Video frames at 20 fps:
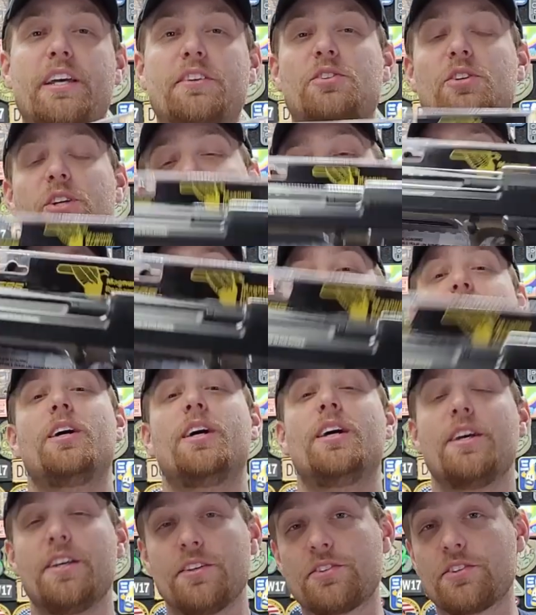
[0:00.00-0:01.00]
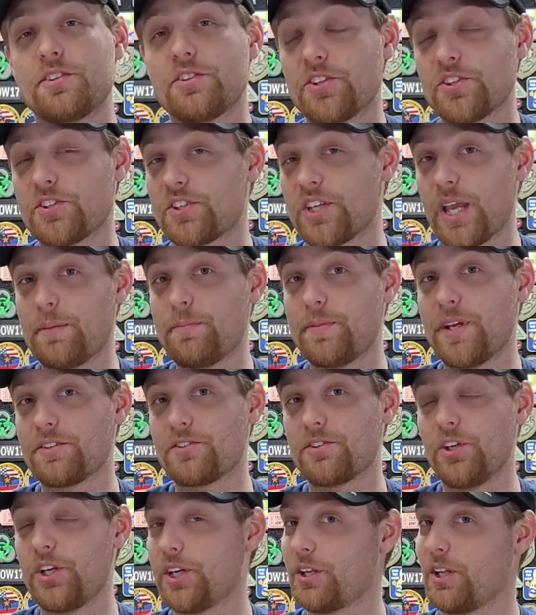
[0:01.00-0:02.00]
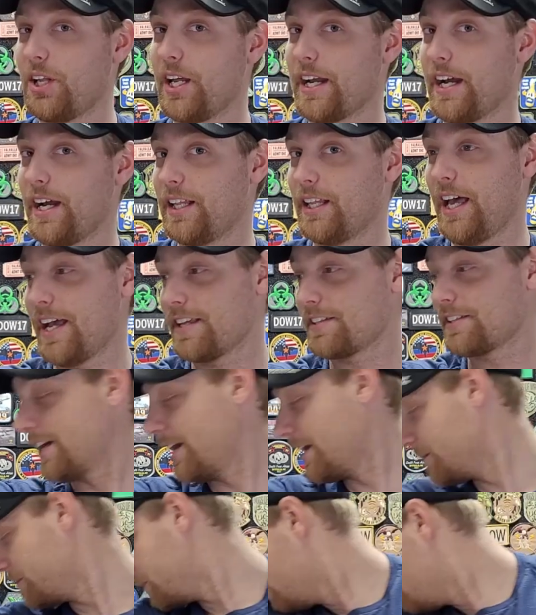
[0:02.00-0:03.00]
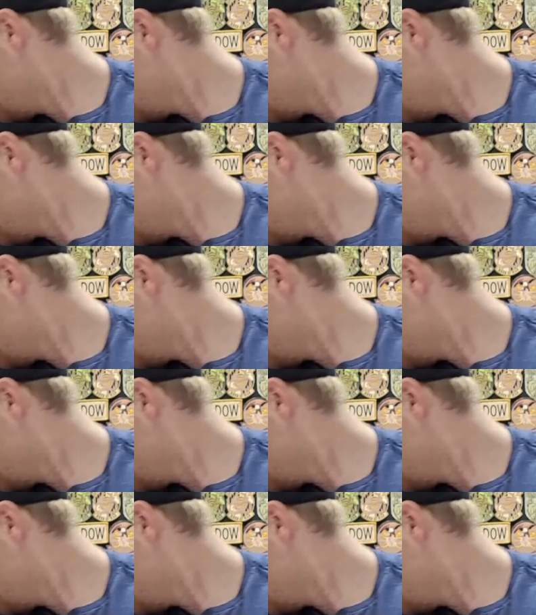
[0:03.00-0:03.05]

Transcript: Desert Eagle. This is the same Desert Eagle I got last time,